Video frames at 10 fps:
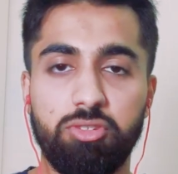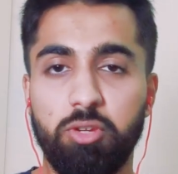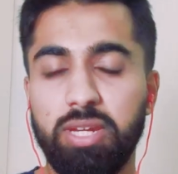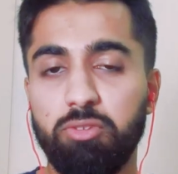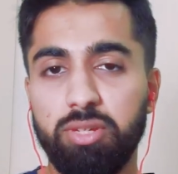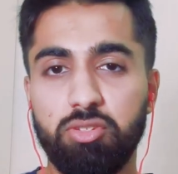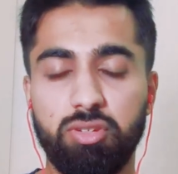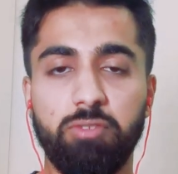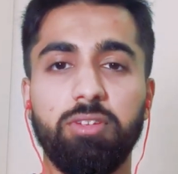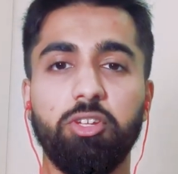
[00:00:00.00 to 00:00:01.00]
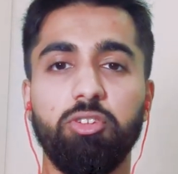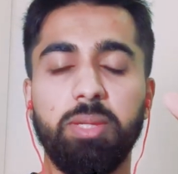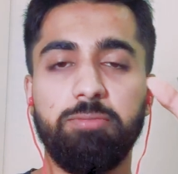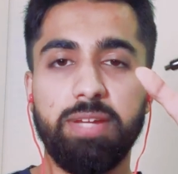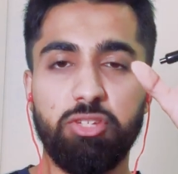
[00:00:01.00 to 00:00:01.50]
in retrieval, you'll be
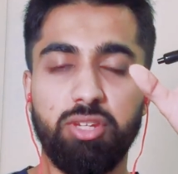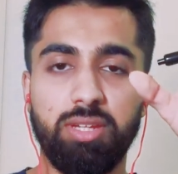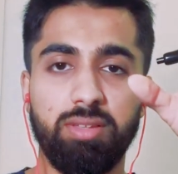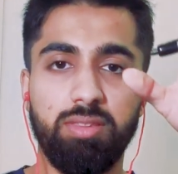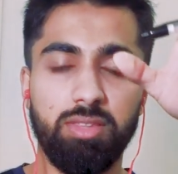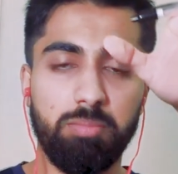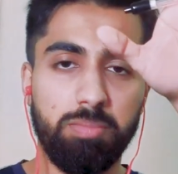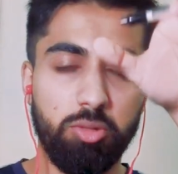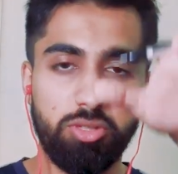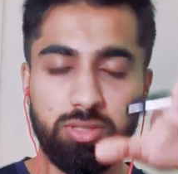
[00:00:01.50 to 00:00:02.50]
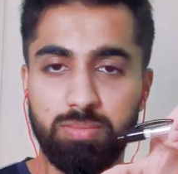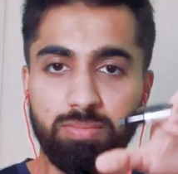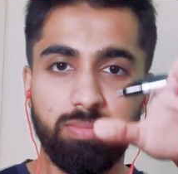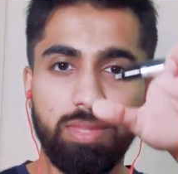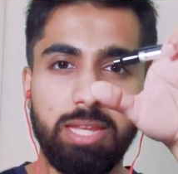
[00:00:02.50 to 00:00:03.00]
fetching the most
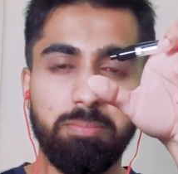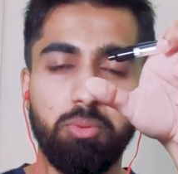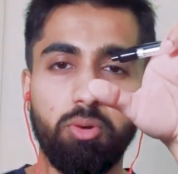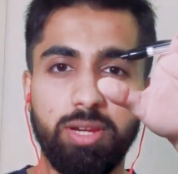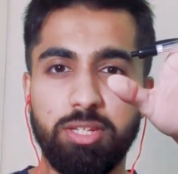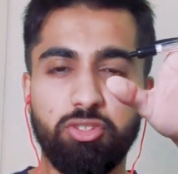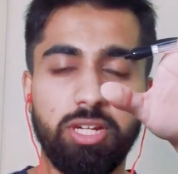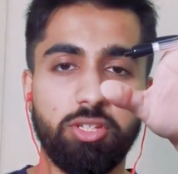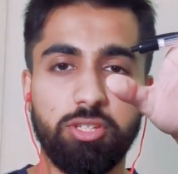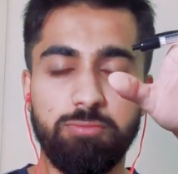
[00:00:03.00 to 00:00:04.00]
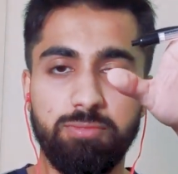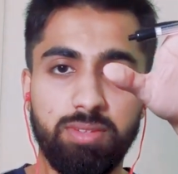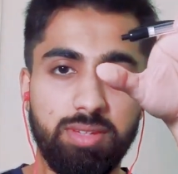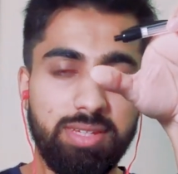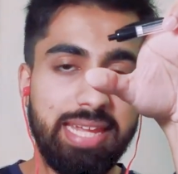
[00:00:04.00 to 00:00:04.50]
important chunks of
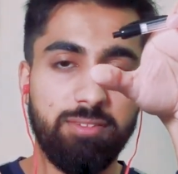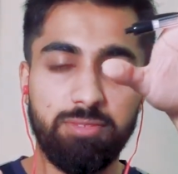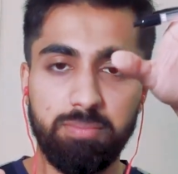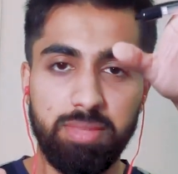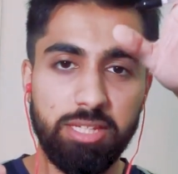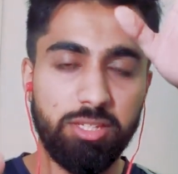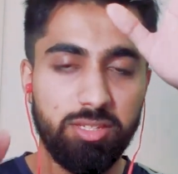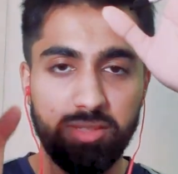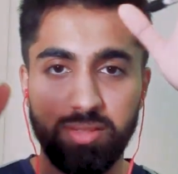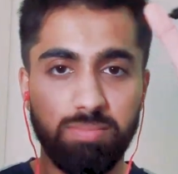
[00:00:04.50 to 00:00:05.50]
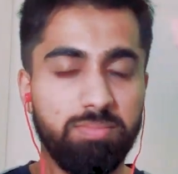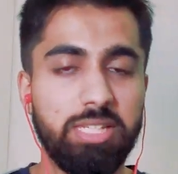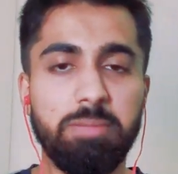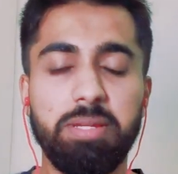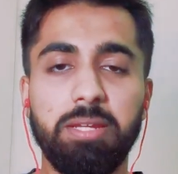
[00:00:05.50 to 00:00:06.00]
data from this
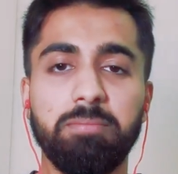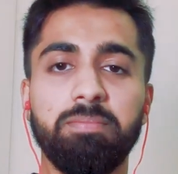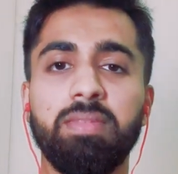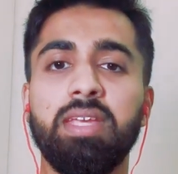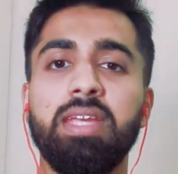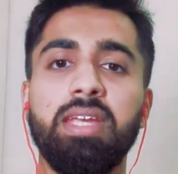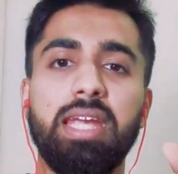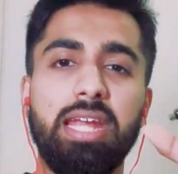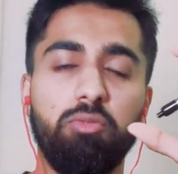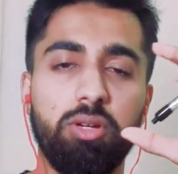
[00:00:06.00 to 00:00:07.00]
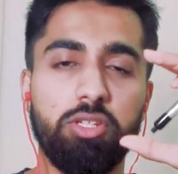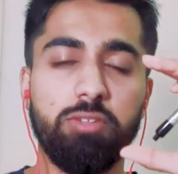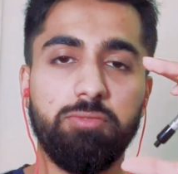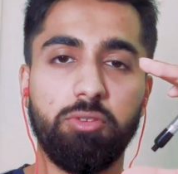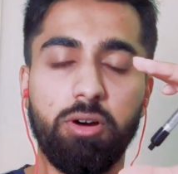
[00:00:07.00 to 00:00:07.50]
DB. And once
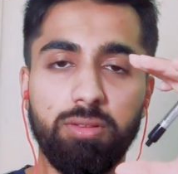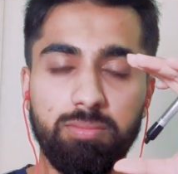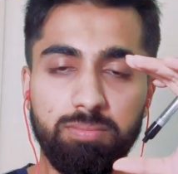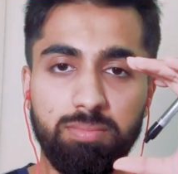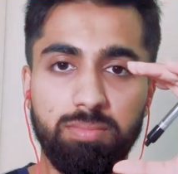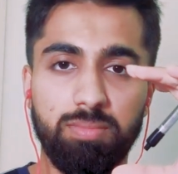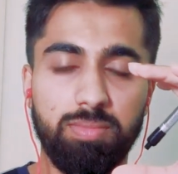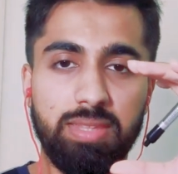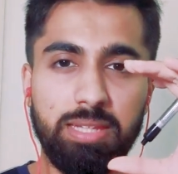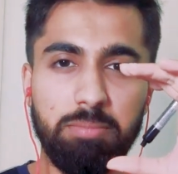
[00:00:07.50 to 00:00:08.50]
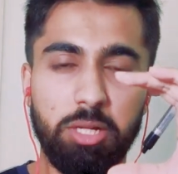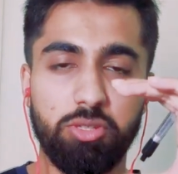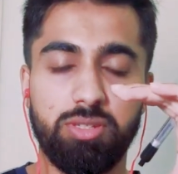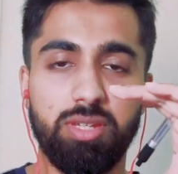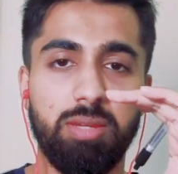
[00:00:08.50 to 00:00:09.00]
you've got the
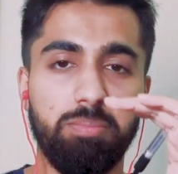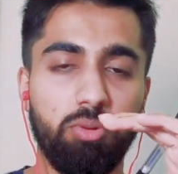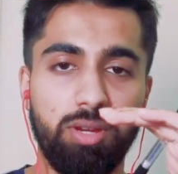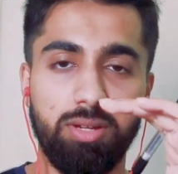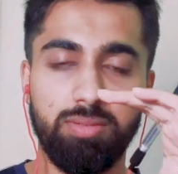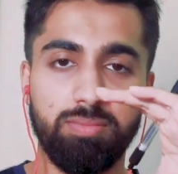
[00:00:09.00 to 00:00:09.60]
most important